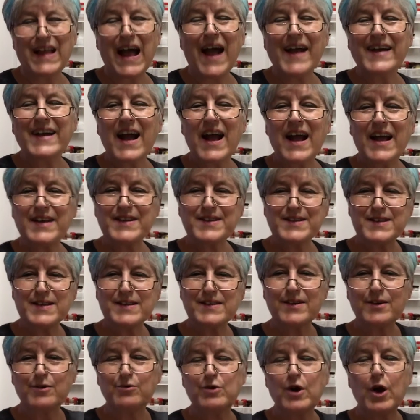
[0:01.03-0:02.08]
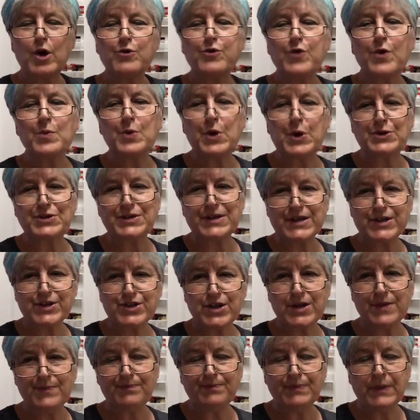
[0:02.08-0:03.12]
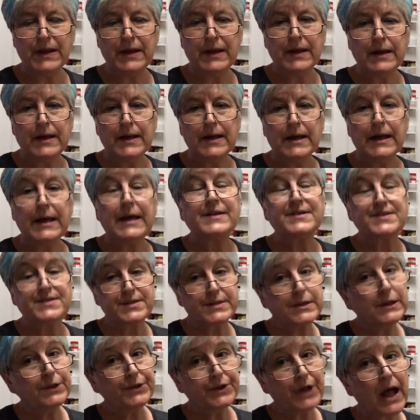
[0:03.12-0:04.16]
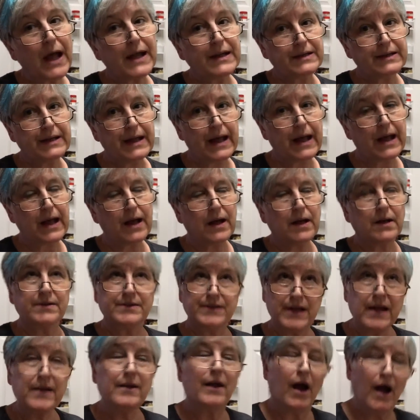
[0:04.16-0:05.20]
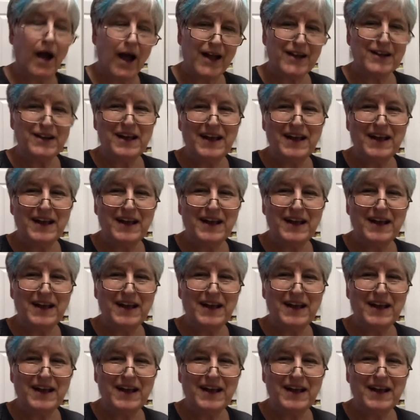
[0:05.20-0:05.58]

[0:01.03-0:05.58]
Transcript: Hi guys, Ro from Rose Kitchen. It's still nine day, uh, day nine